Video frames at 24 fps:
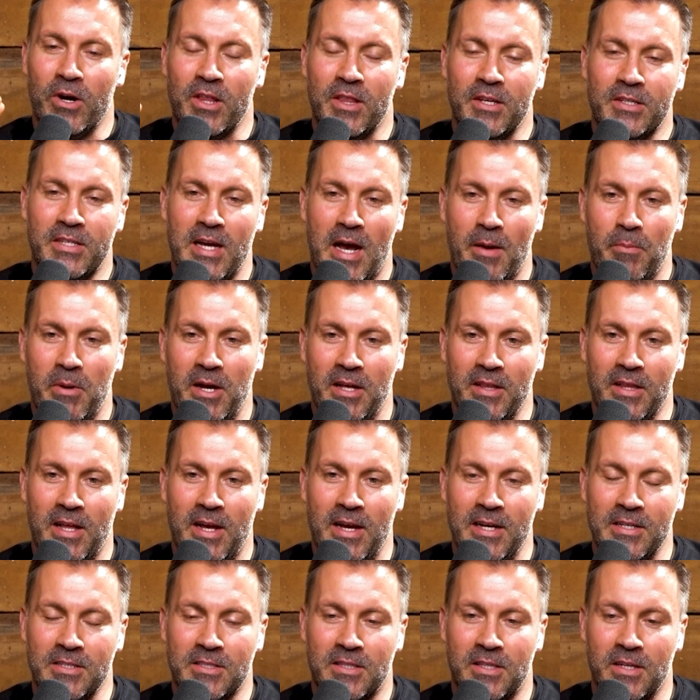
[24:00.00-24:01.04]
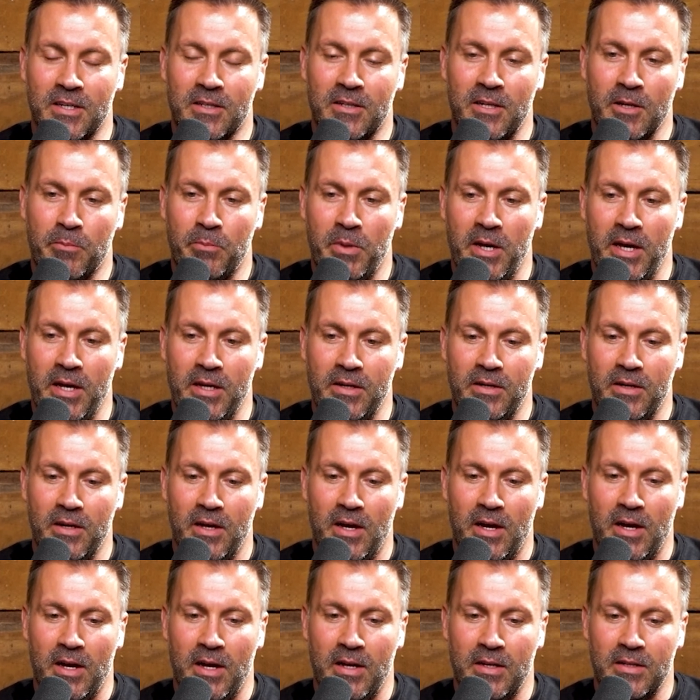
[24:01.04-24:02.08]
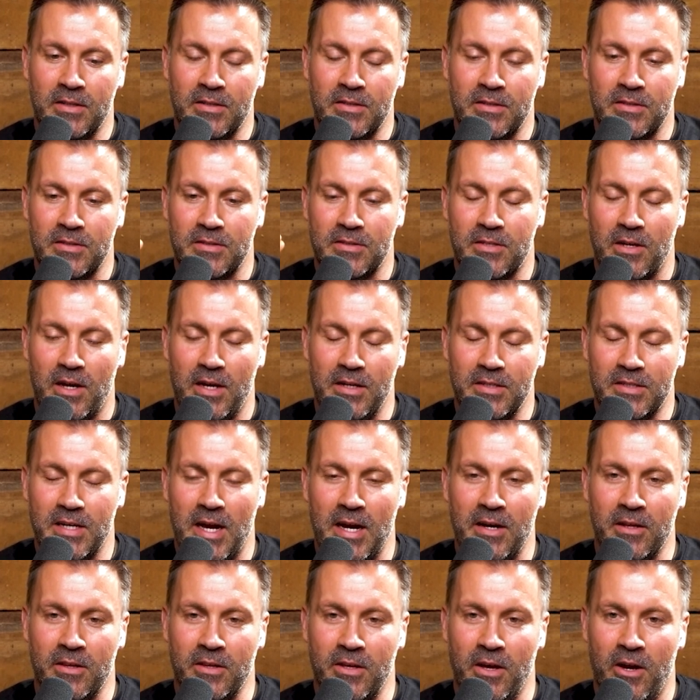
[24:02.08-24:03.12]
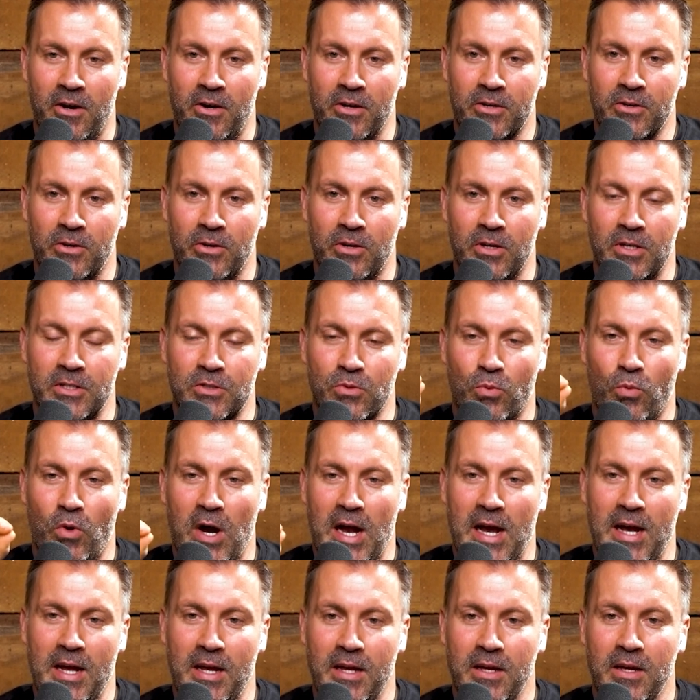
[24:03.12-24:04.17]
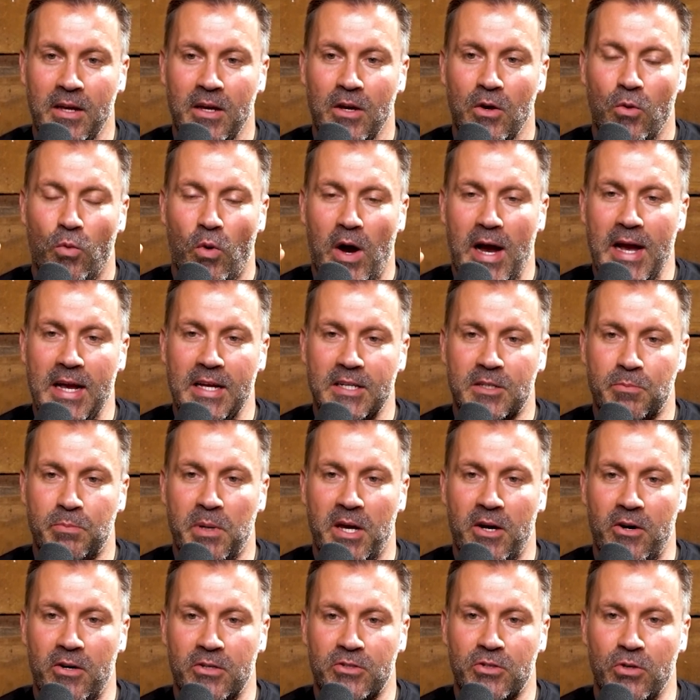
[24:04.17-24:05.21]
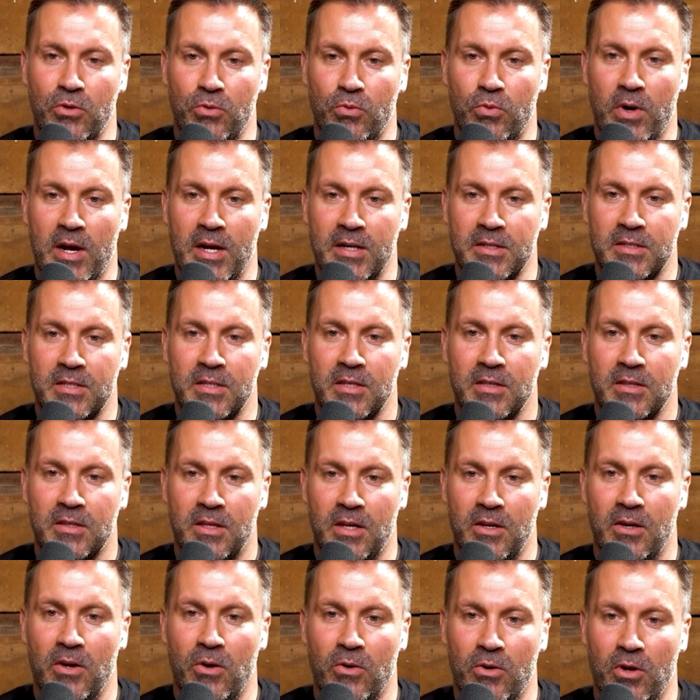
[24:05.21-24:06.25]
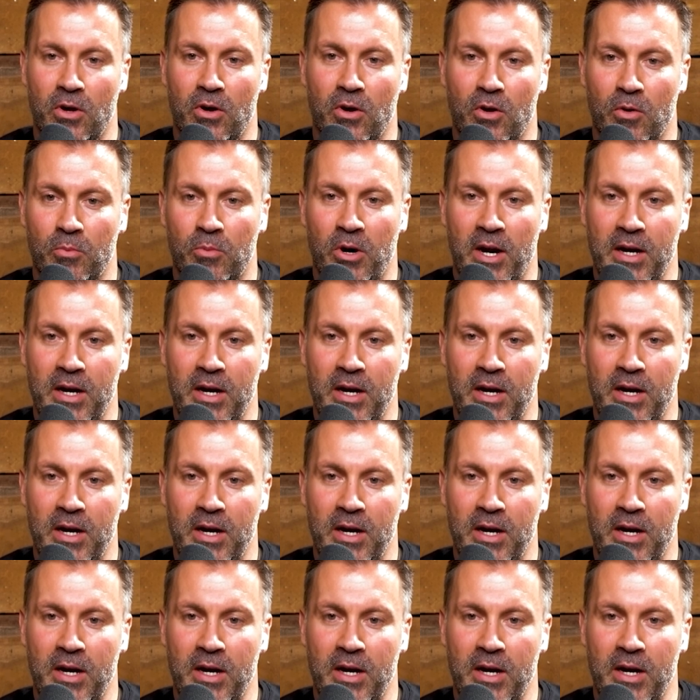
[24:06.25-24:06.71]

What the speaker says: the top headlines, the clickbait title of the article is why it's better to rent than own a home right